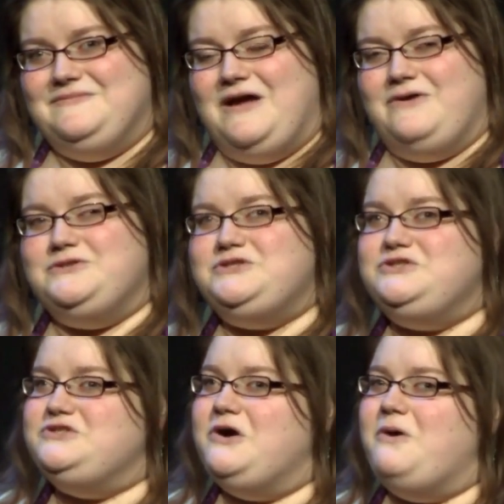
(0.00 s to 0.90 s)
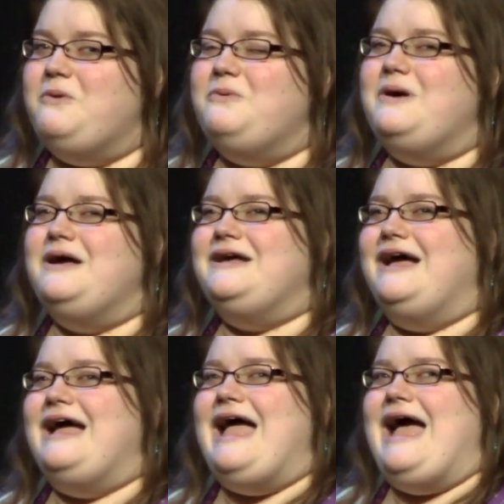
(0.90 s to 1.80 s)
I was so
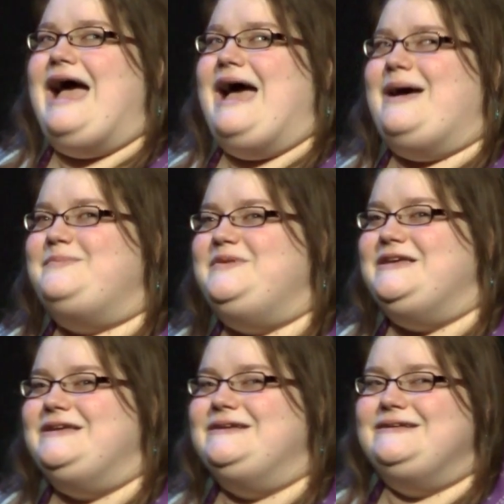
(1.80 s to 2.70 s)
happy.